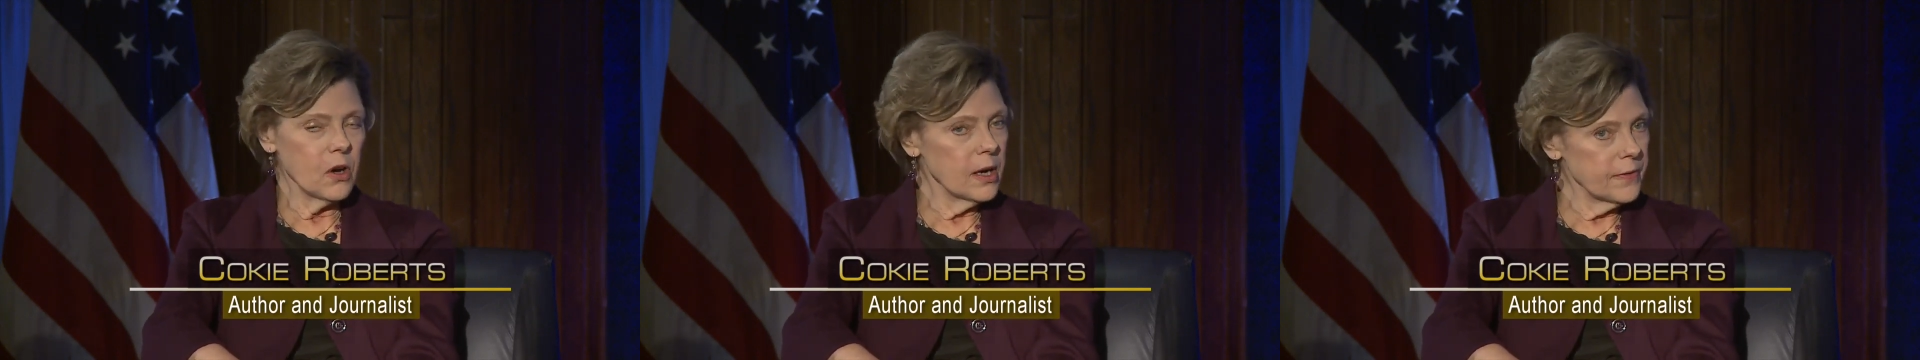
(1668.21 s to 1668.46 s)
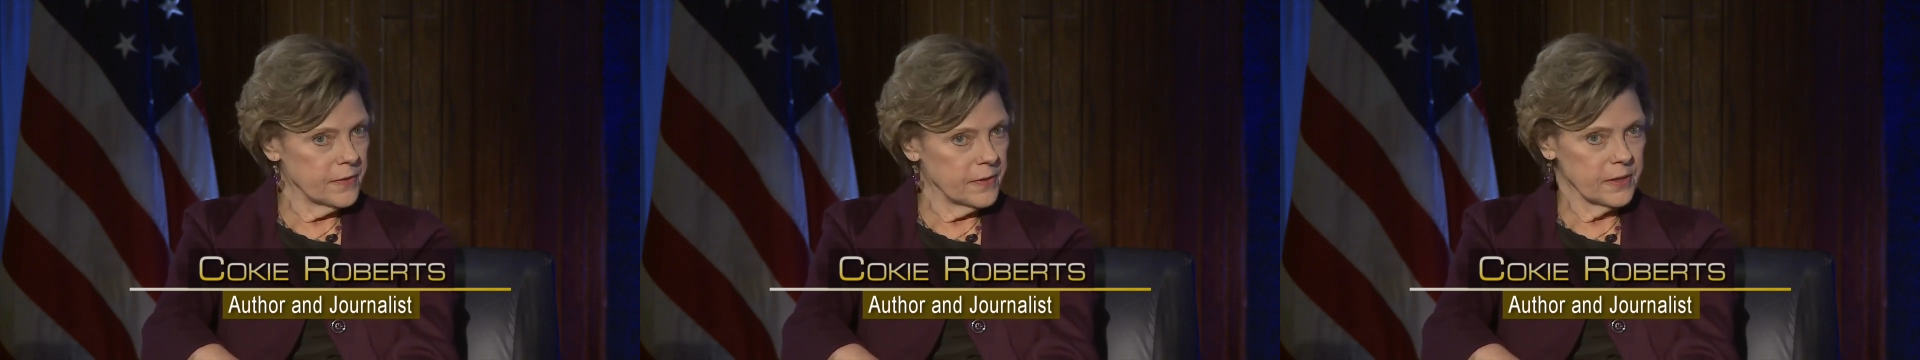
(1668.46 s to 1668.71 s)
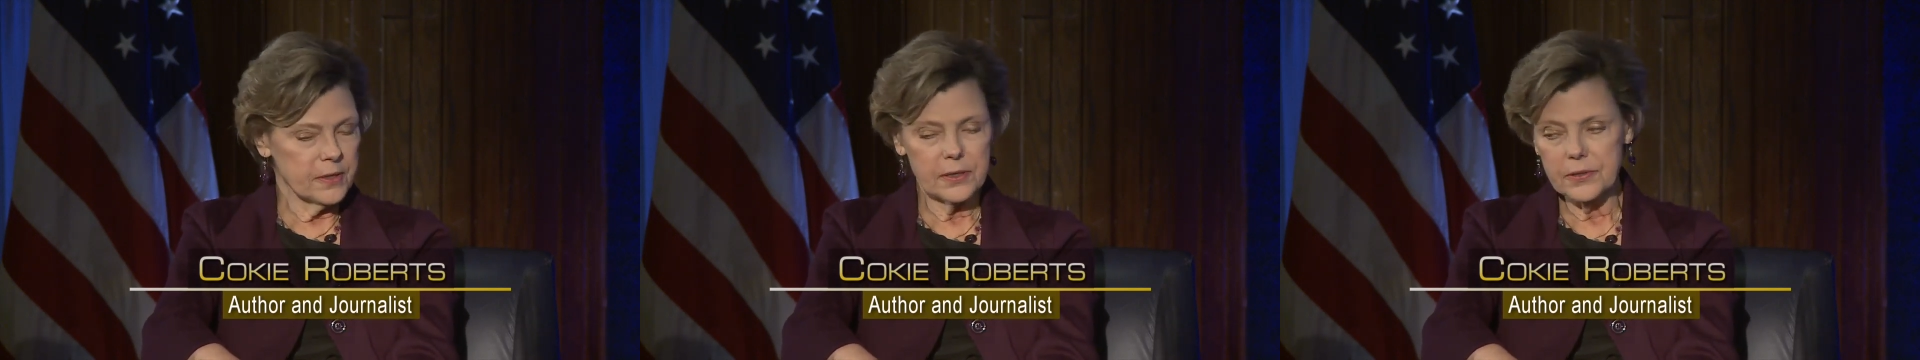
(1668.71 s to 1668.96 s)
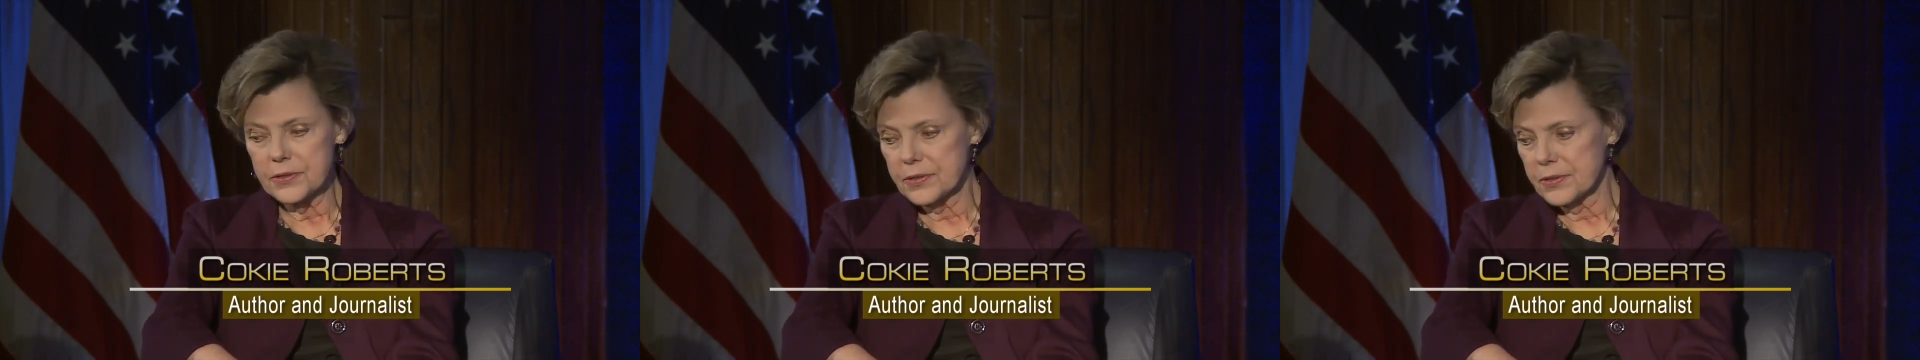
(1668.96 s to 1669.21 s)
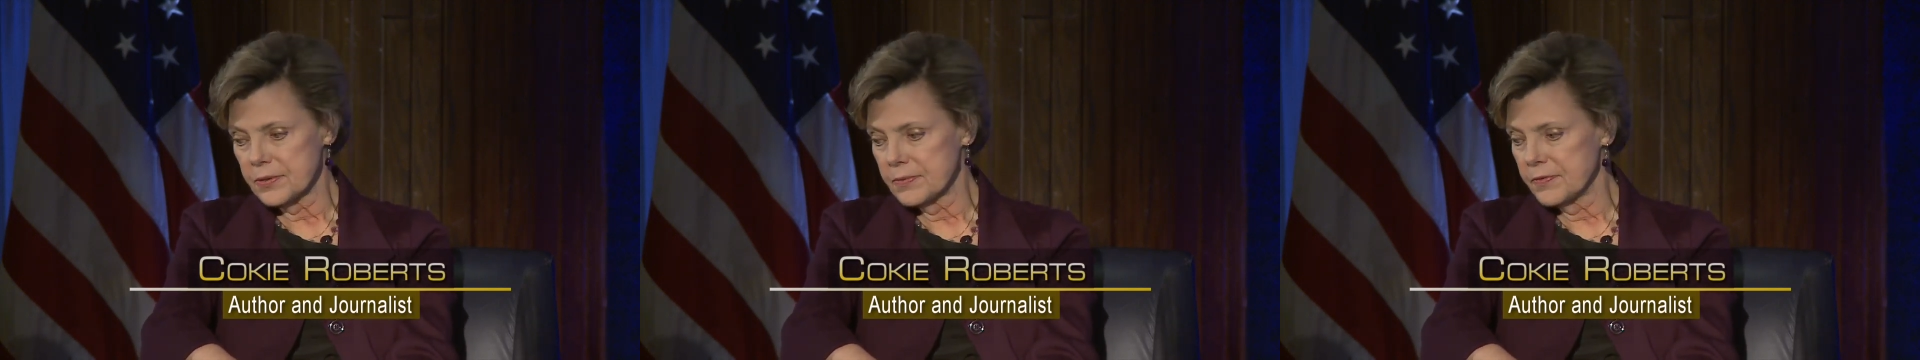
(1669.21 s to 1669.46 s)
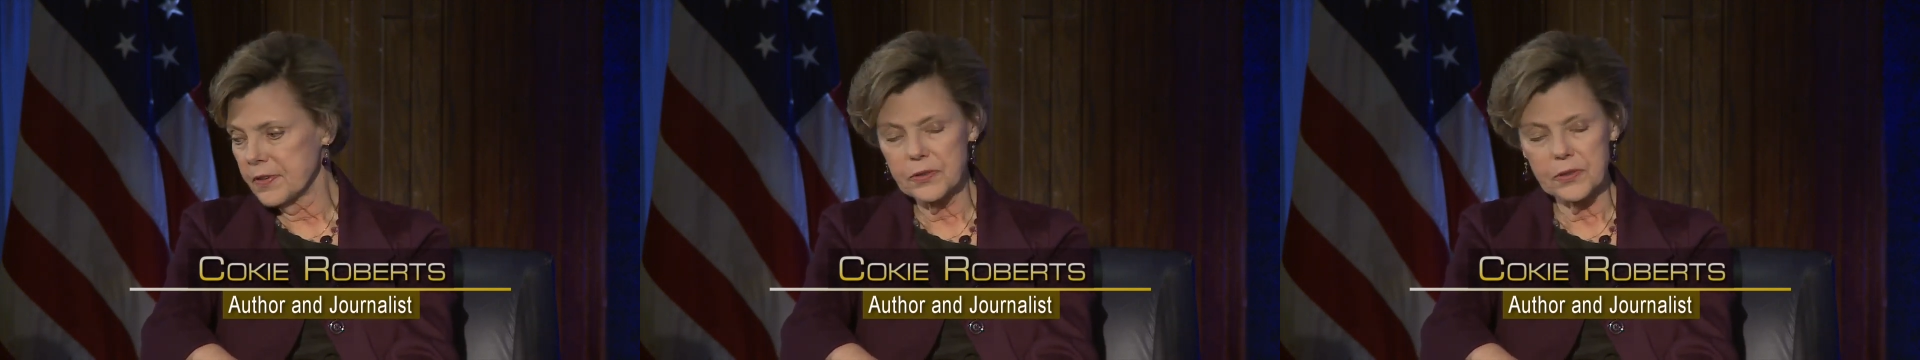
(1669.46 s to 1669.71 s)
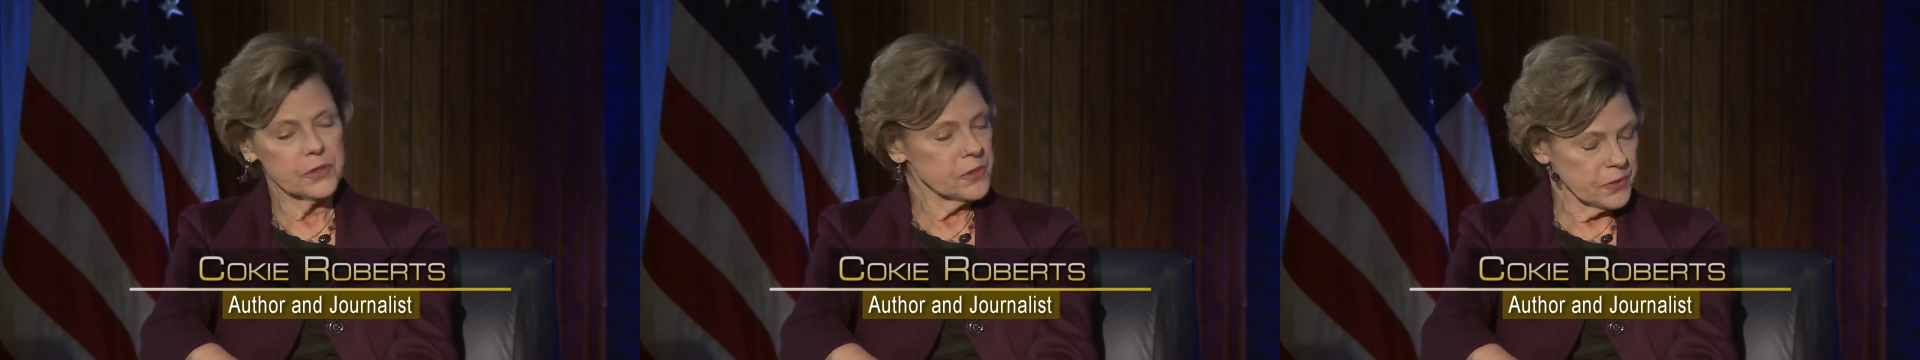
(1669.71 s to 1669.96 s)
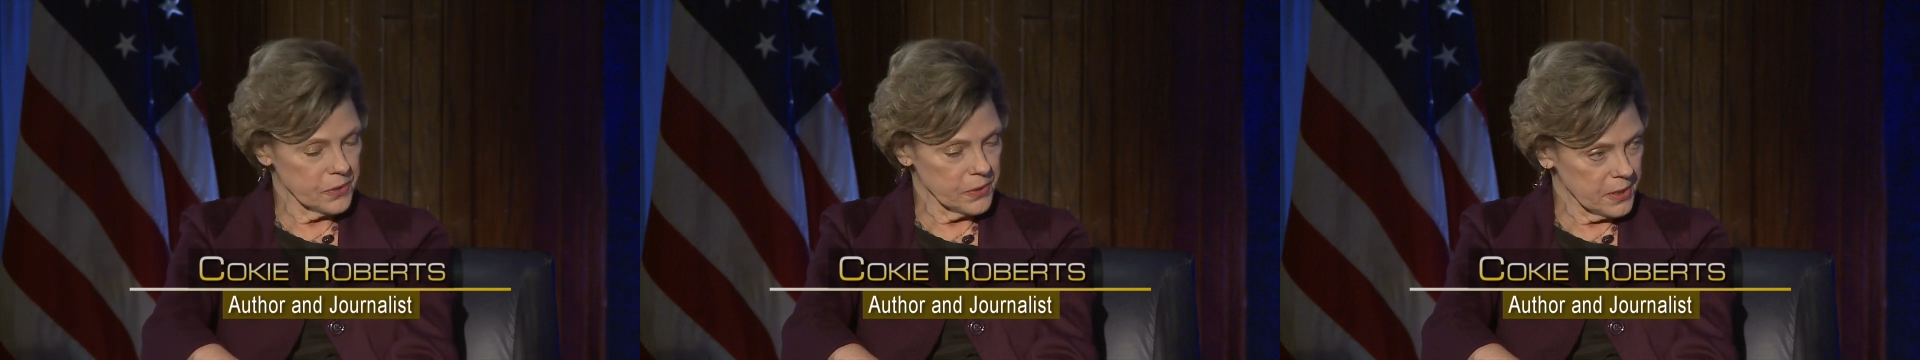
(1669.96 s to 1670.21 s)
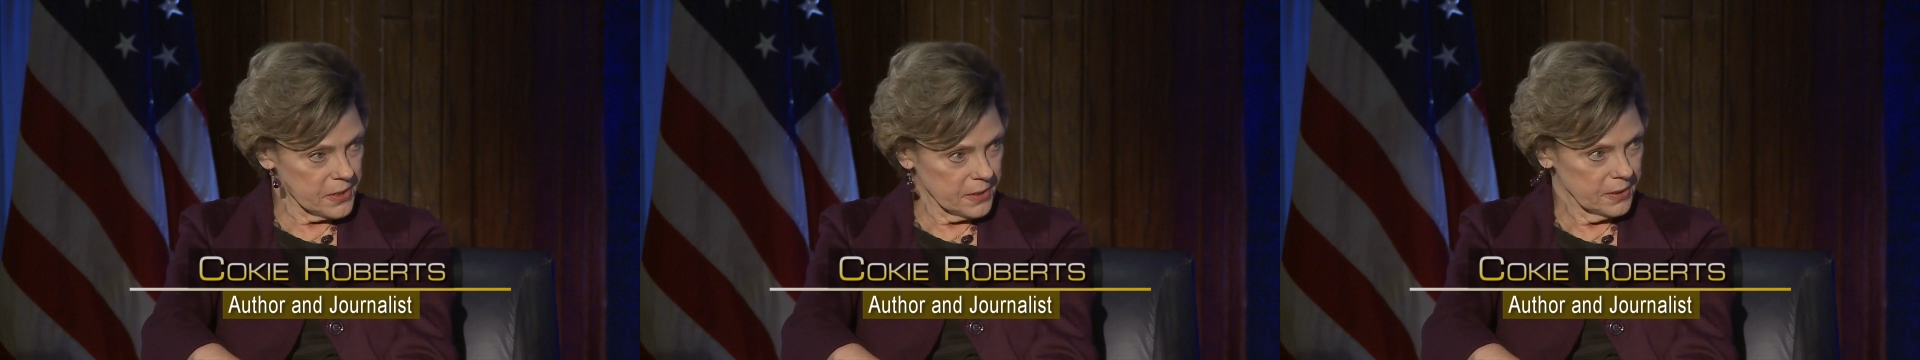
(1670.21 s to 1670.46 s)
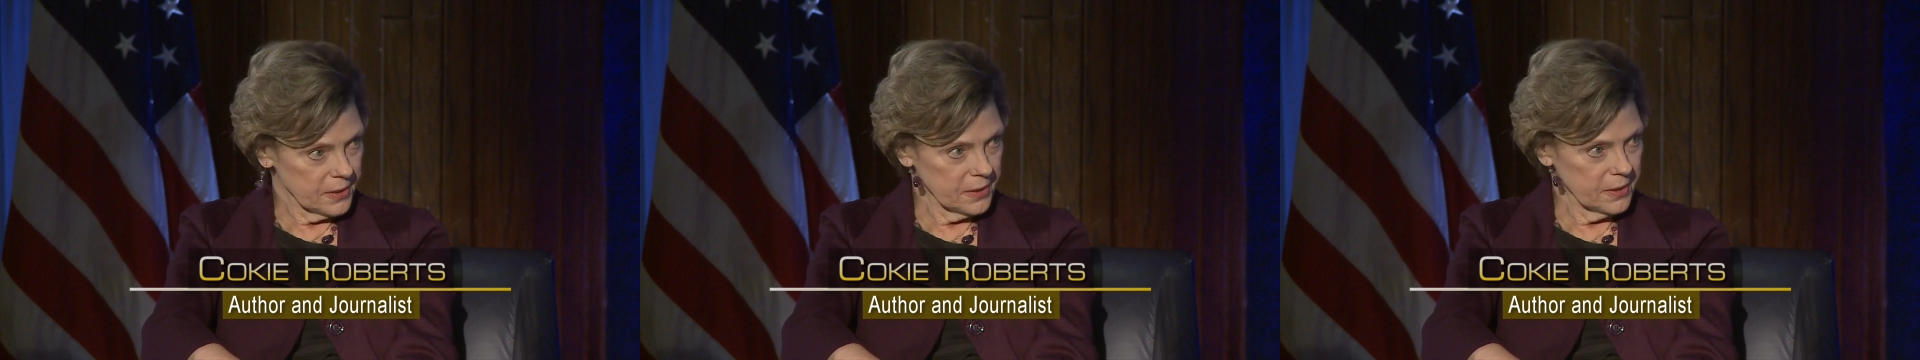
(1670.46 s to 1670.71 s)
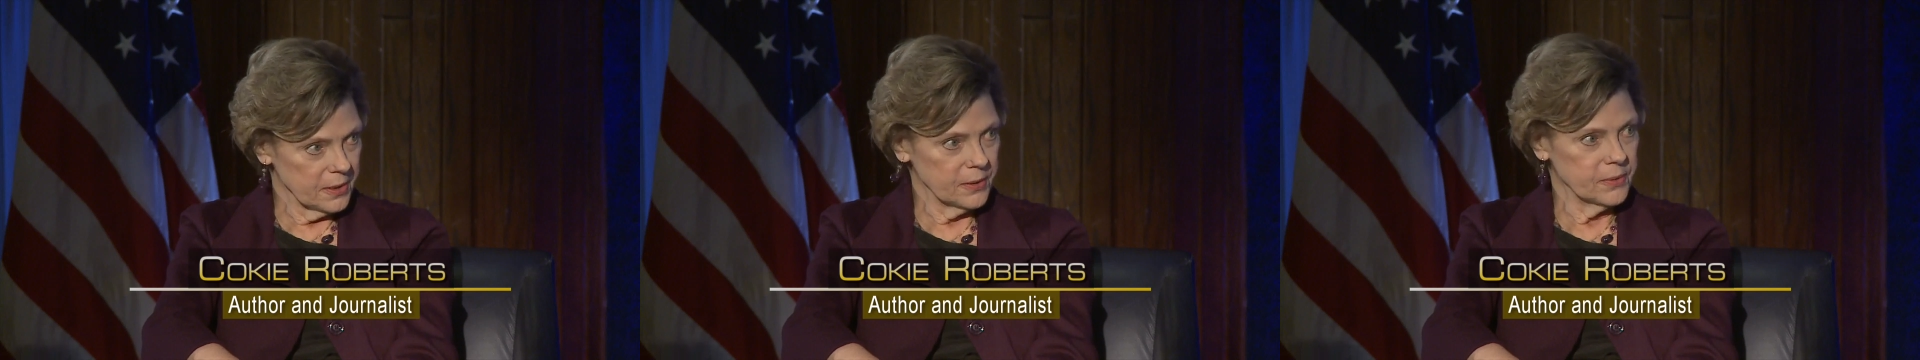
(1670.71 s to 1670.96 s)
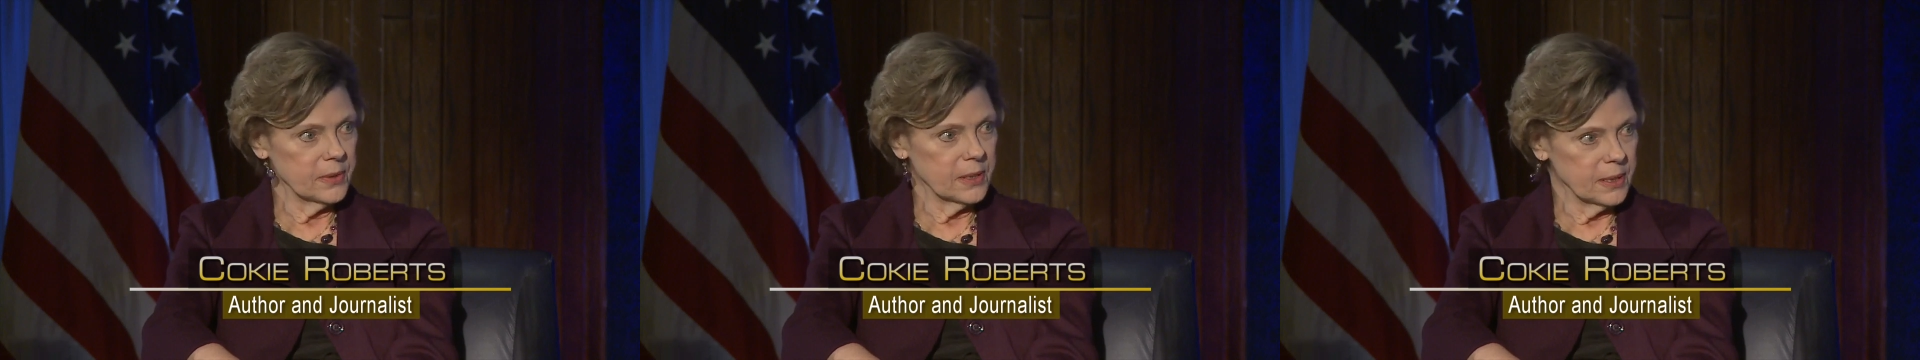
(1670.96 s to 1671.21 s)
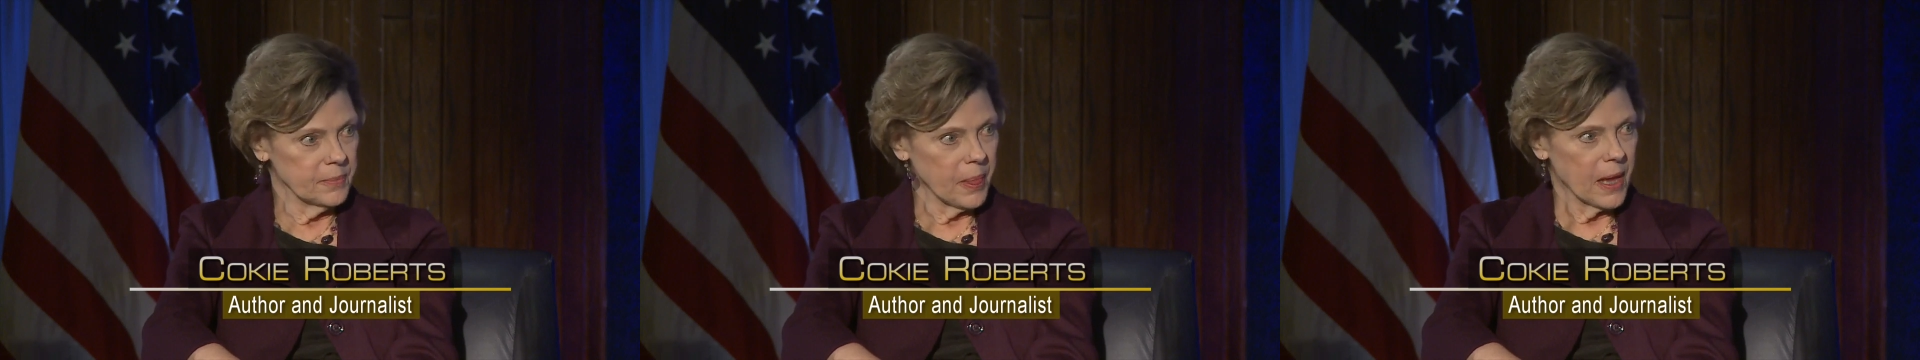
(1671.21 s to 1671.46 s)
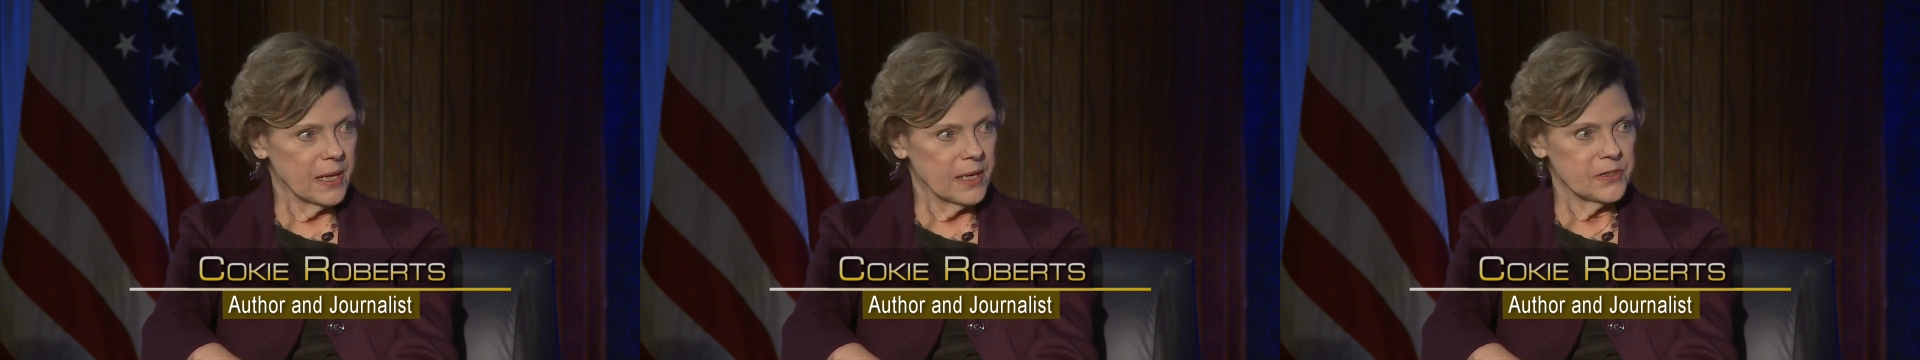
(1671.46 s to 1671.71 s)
often those are voter stories, you know, um,